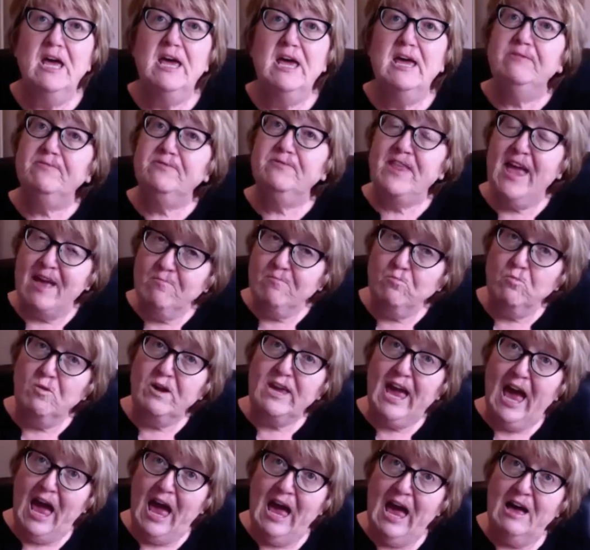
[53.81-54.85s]
Then we
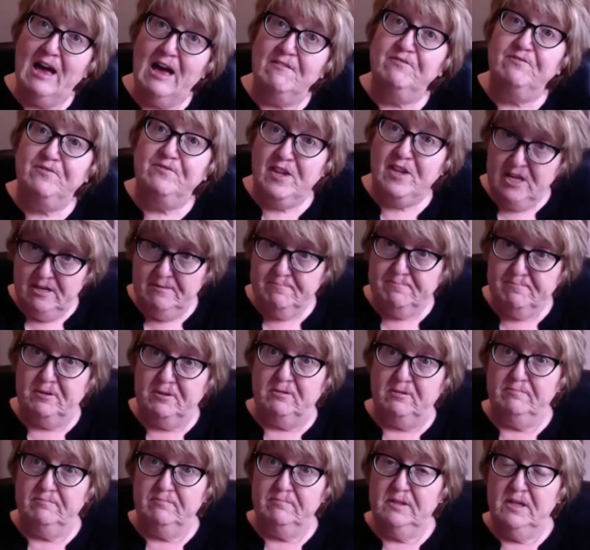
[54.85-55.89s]
have
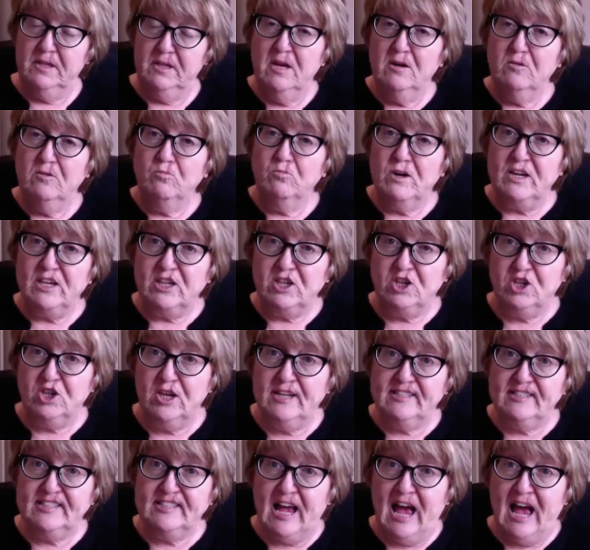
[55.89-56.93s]
verbal, which
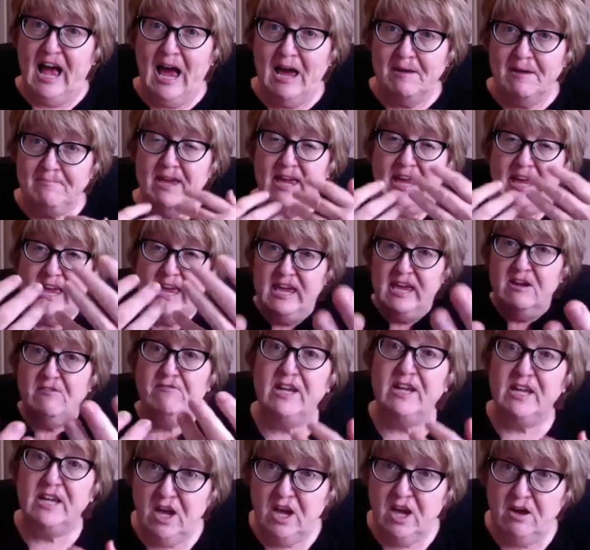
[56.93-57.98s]
is I'm
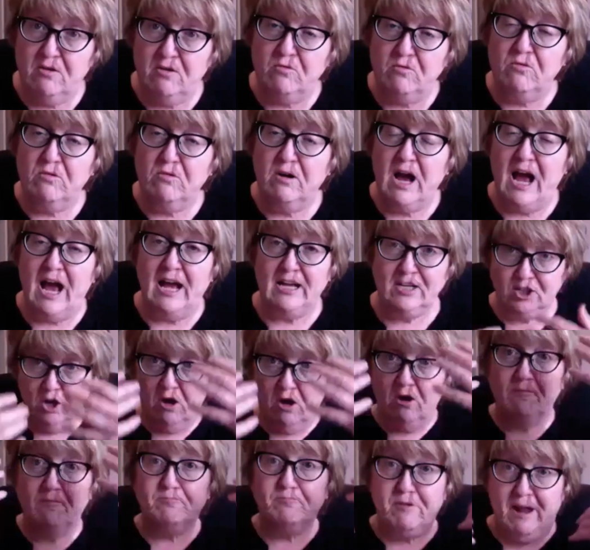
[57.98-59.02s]
hearing you and
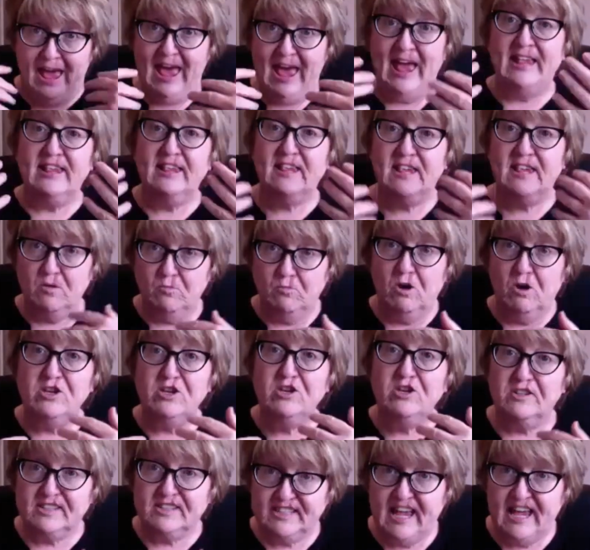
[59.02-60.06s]
comprehending what
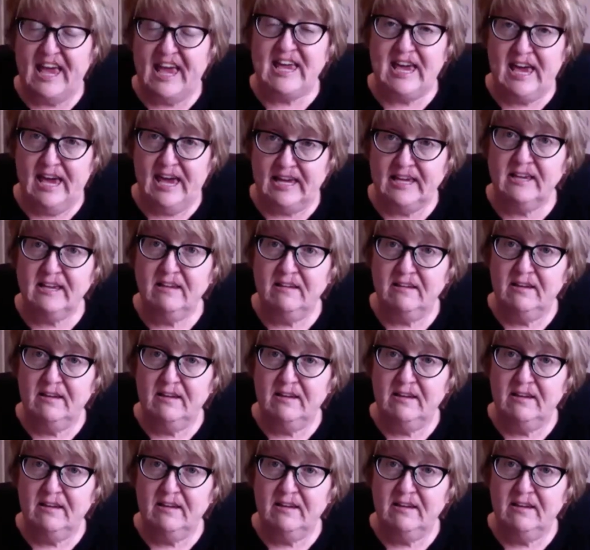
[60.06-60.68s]
you're saying,